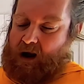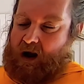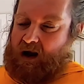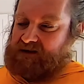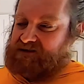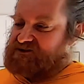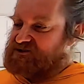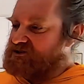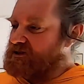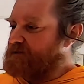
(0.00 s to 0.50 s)

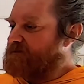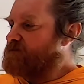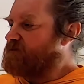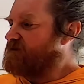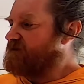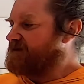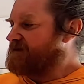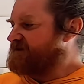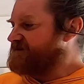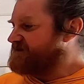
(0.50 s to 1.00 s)
I
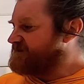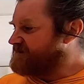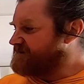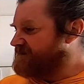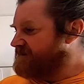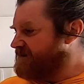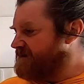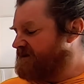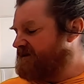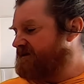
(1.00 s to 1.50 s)
generally
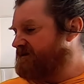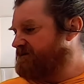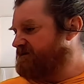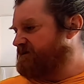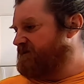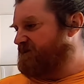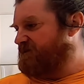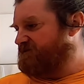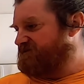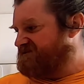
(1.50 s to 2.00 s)

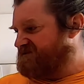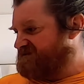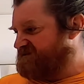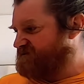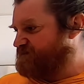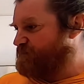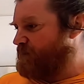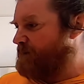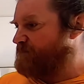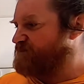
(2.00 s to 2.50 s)
see,
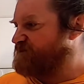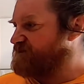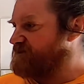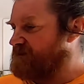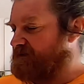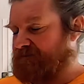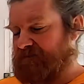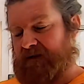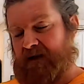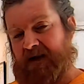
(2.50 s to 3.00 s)

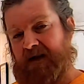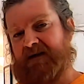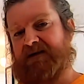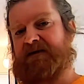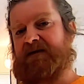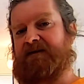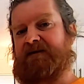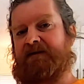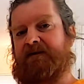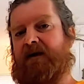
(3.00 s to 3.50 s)
disruption of
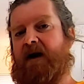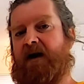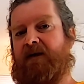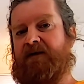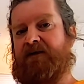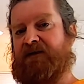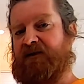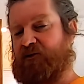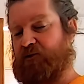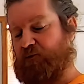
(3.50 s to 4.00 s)
land as
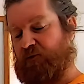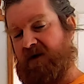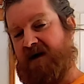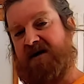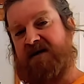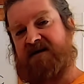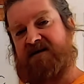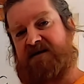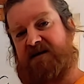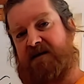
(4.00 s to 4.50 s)
not the
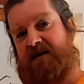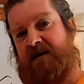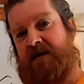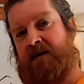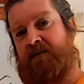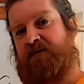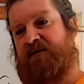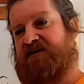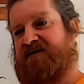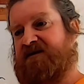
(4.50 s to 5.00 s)
greatest
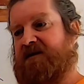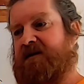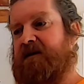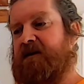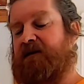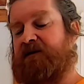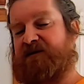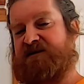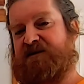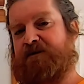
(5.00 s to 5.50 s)
thing,
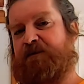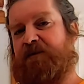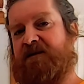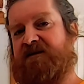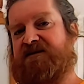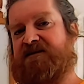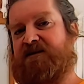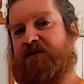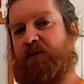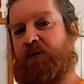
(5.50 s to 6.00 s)
particularly if it's a
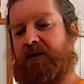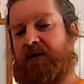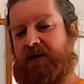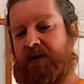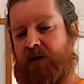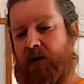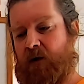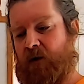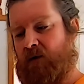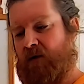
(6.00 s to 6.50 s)
place that you want to
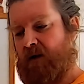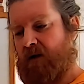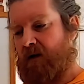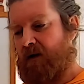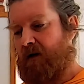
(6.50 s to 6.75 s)
go.